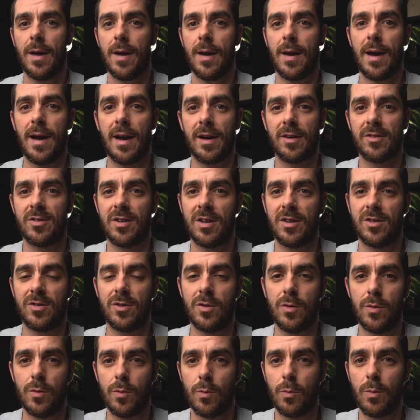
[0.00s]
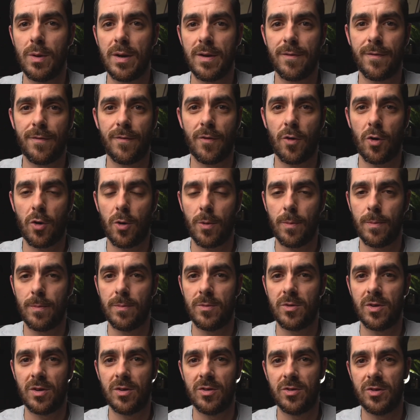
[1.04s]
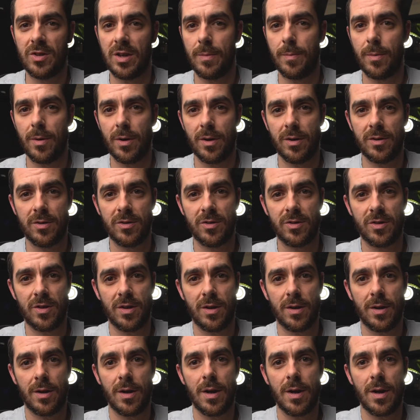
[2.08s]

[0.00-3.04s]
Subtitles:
access to waveforms, zebras,